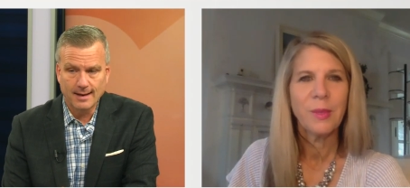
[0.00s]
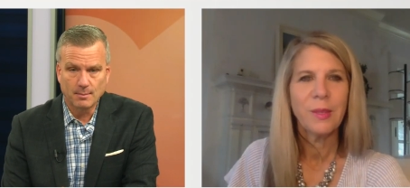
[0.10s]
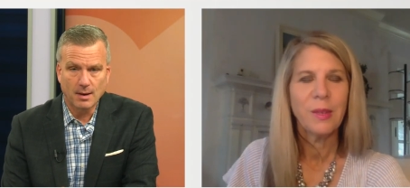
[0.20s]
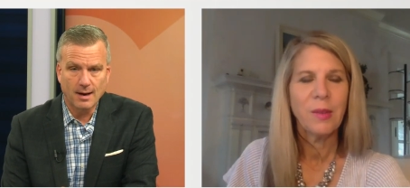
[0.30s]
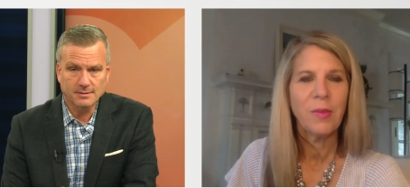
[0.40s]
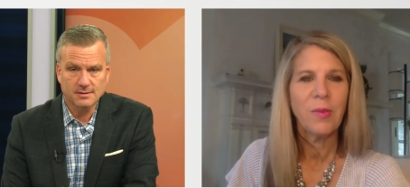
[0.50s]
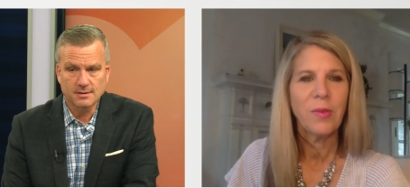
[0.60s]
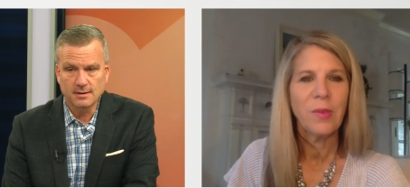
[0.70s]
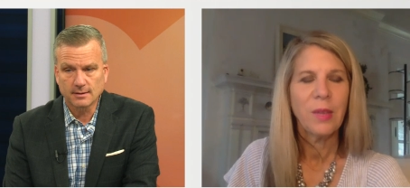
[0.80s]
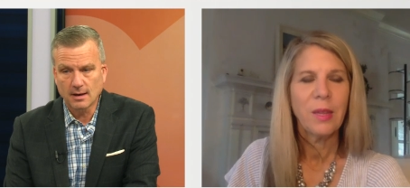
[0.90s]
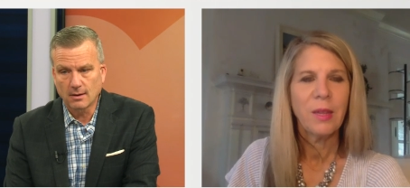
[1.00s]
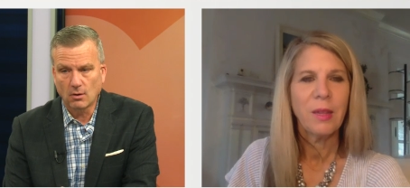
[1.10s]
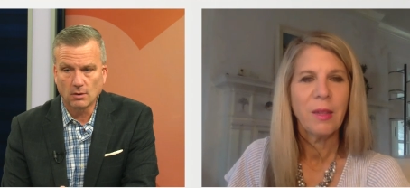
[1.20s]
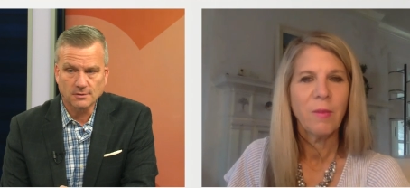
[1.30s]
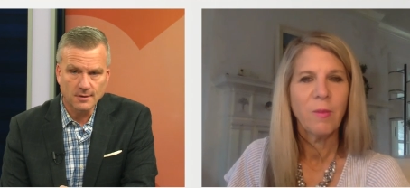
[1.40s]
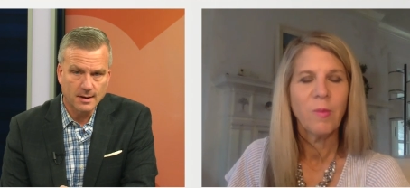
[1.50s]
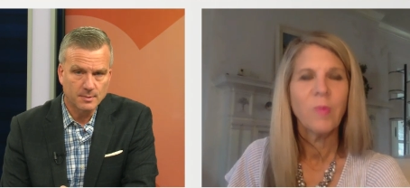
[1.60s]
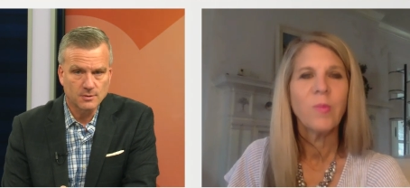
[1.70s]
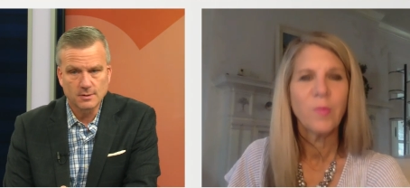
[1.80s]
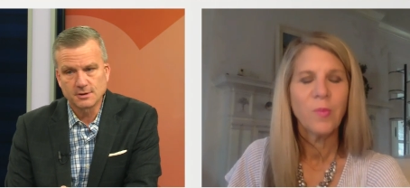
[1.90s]
Speaker 1: in the box and you kind of alternate
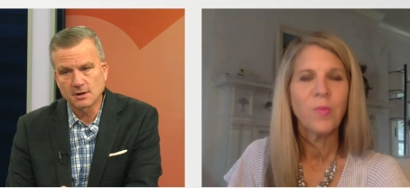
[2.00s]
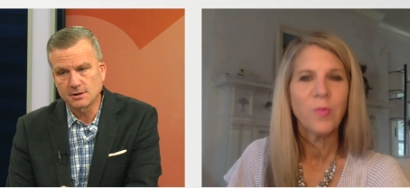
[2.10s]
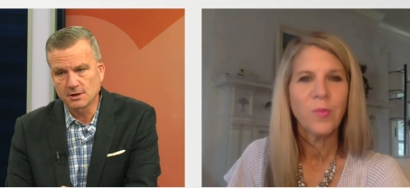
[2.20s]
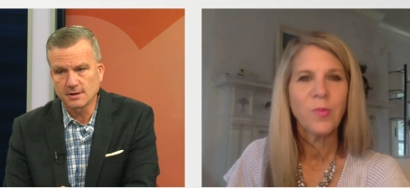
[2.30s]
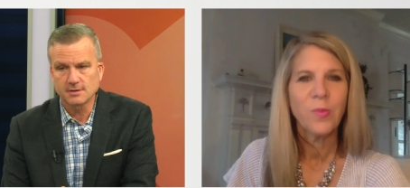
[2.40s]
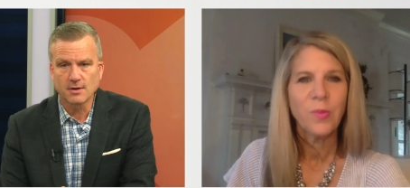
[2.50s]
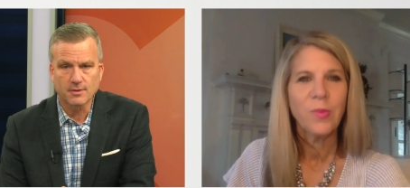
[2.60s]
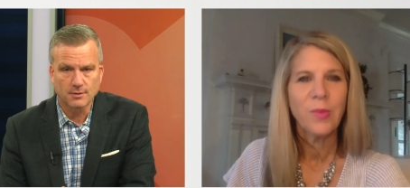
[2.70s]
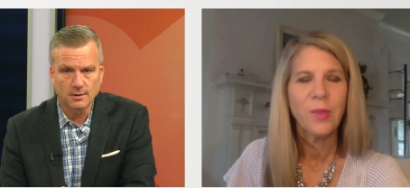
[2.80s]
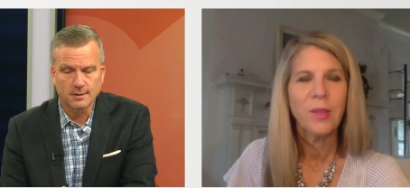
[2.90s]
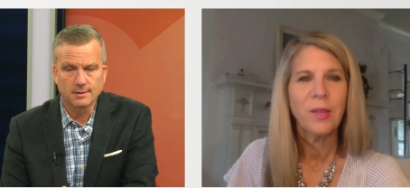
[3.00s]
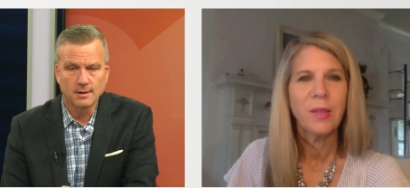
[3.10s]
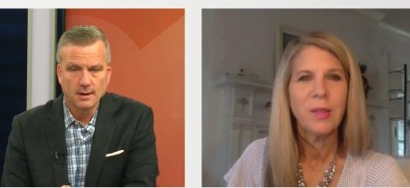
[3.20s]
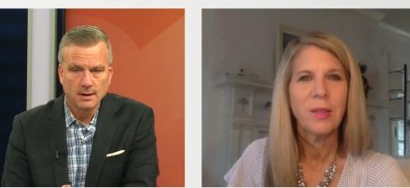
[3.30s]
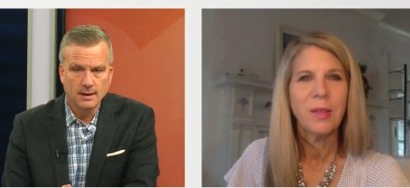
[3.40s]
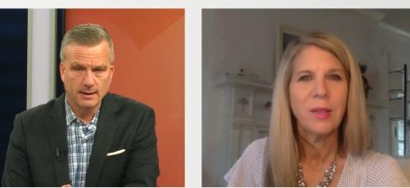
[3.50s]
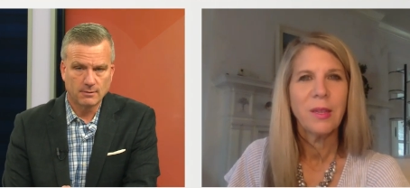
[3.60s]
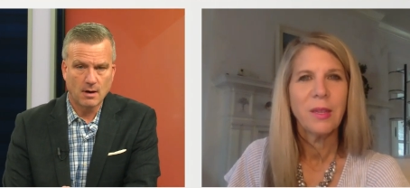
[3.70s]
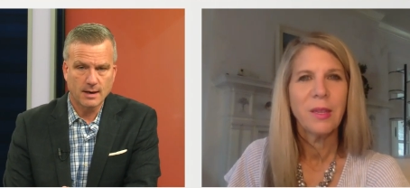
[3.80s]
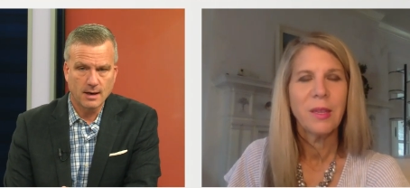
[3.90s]
between John Johnson III and, and
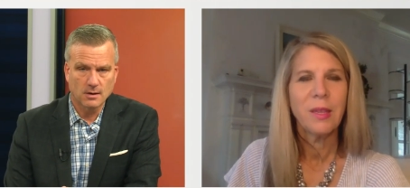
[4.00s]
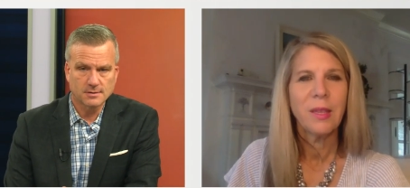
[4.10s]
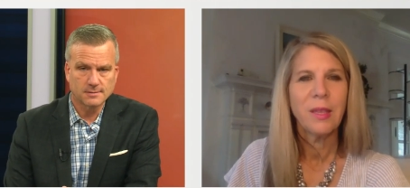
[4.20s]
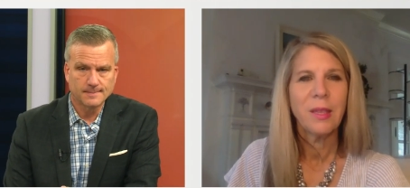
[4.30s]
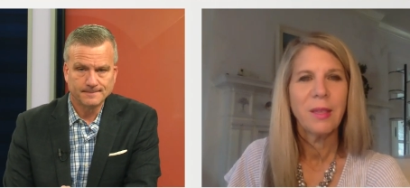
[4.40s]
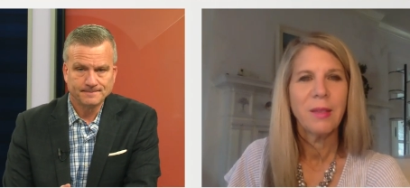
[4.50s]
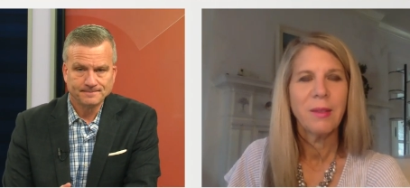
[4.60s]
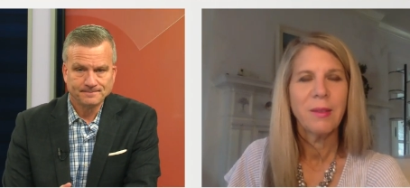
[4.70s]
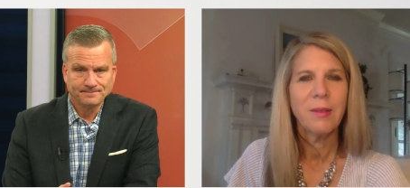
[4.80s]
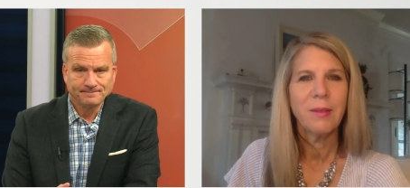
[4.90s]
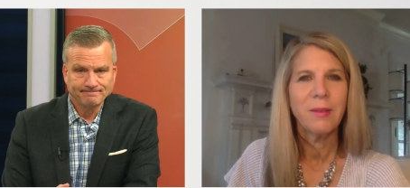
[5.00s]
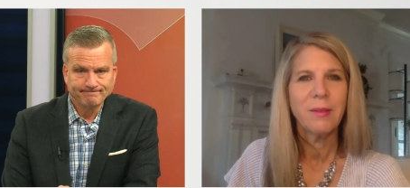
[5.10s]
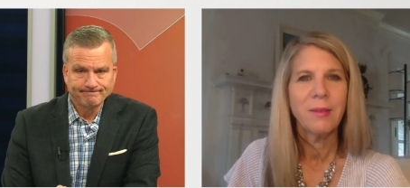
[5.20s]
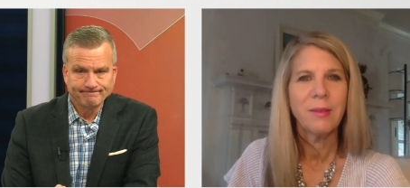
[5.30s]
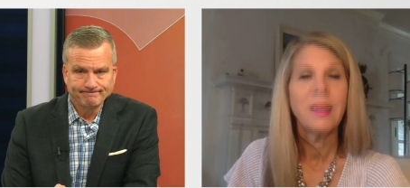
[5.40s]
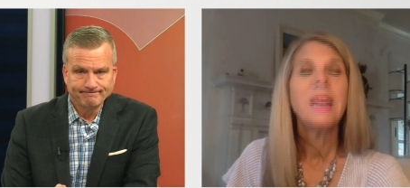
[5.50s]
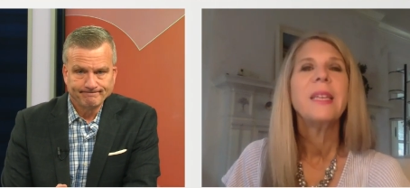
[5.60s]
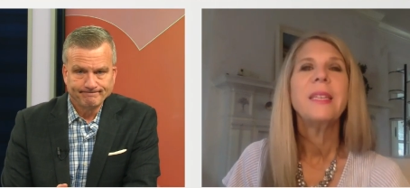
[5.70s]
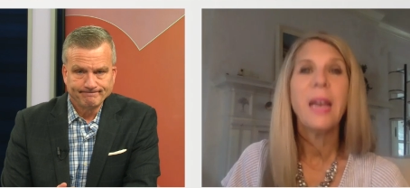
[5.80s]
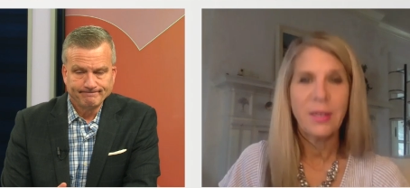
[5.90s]
Ronnie Harrison?
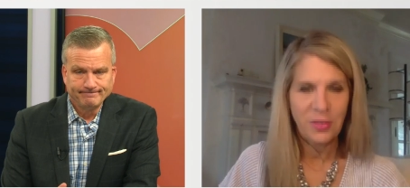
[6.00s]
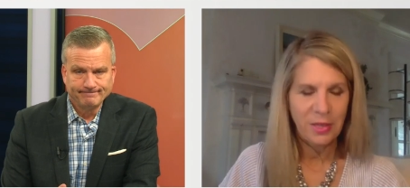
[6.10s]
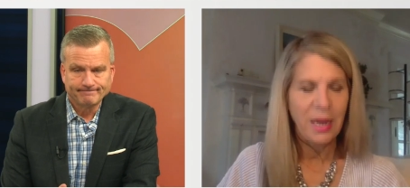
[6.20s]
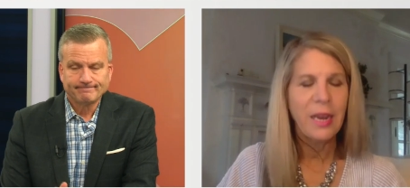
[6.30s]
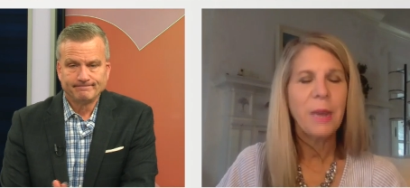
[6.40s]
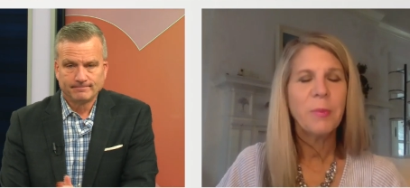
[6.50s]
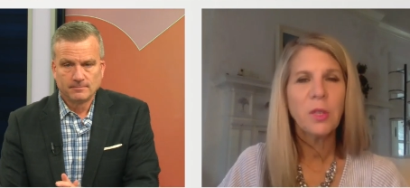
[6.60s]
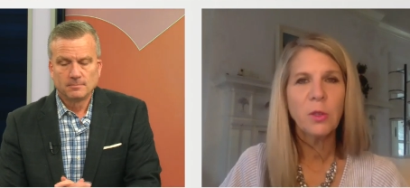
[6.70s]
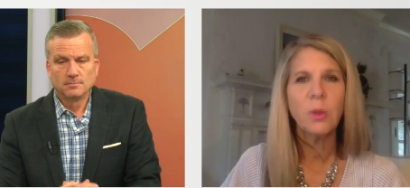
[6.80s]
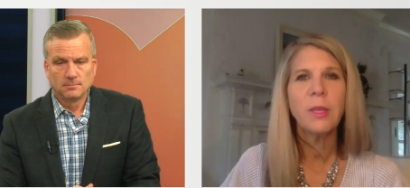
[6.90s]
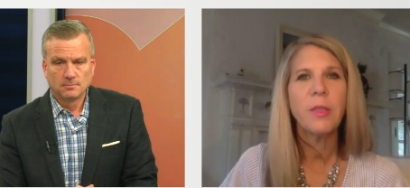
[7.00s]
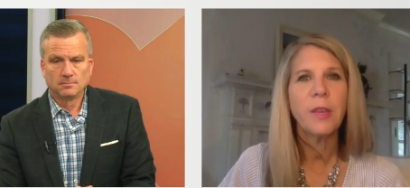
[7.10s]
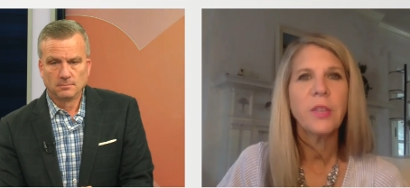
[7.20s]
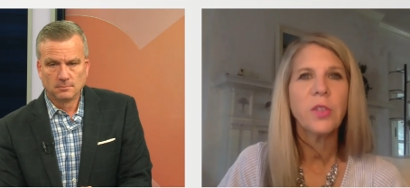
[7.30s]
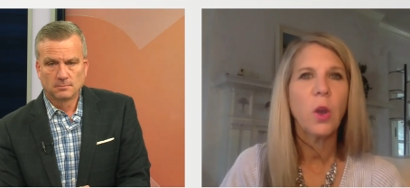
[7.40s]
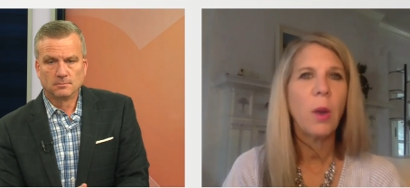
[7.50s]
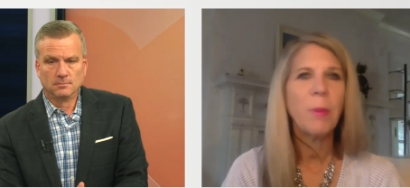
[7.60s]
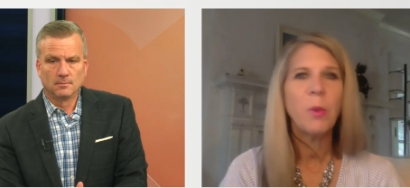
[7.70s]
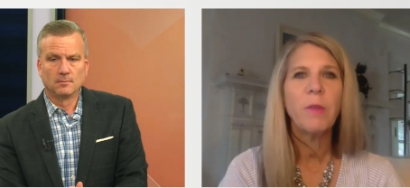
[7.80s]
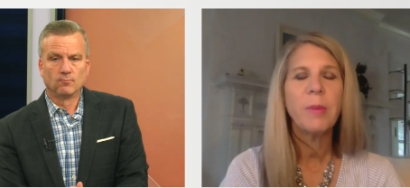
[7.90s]
Speaker 2: Yes, I absolutely think so. I
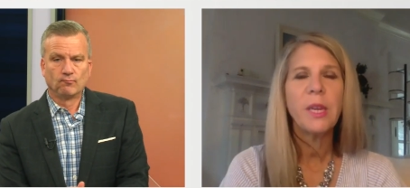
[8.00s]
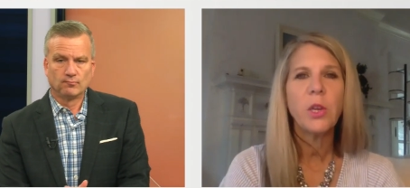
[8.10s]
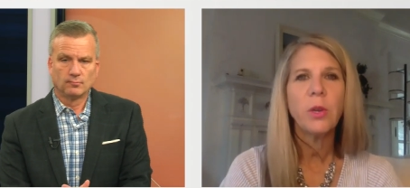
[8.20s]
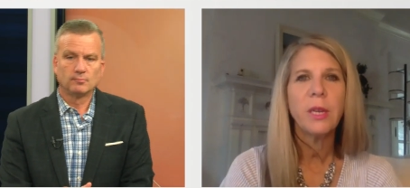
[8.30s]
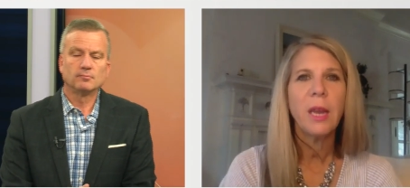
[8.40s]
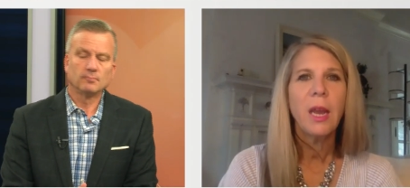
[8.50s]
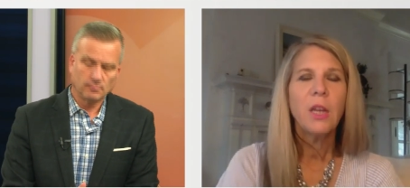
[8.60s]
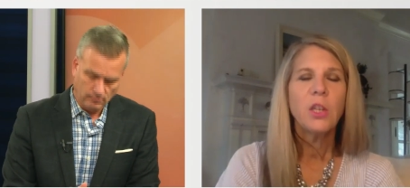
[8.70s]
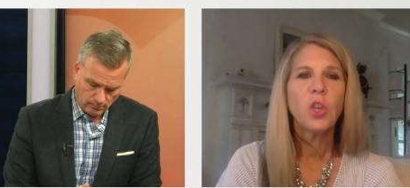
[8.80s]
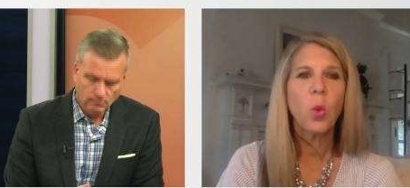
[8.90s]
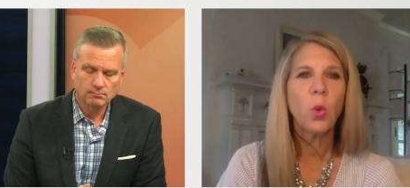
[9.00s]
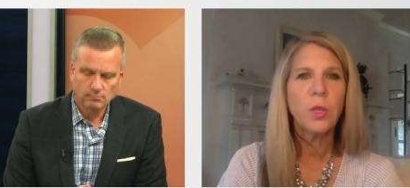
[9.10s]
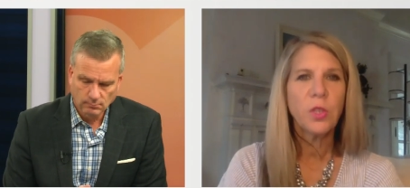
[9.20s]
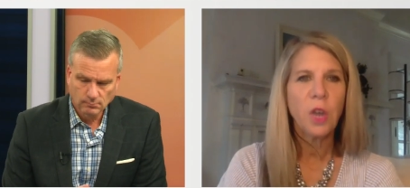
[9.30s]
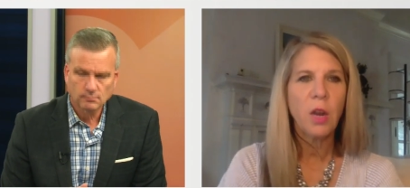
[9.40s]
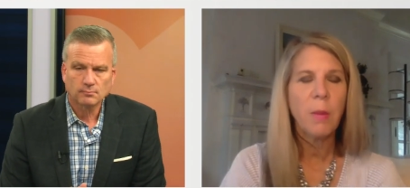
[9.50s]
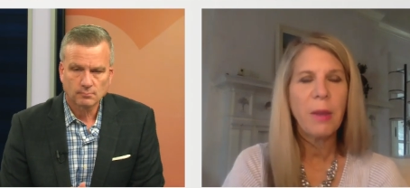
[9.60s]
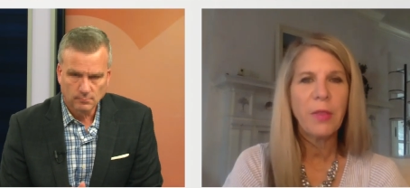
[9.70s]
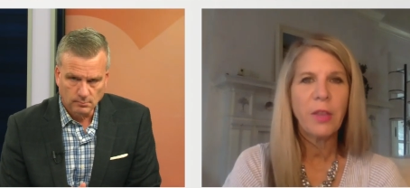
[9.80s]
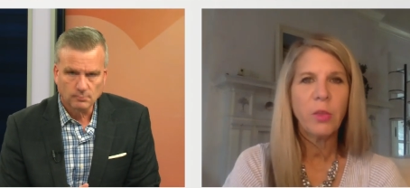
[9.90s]
mean, we've been hearing Joe Woods talk
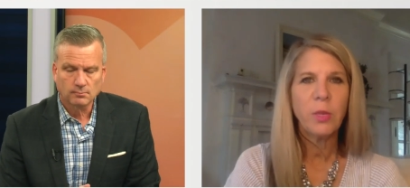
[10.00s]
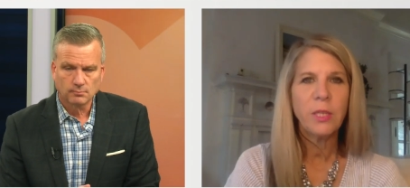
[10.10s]
about that three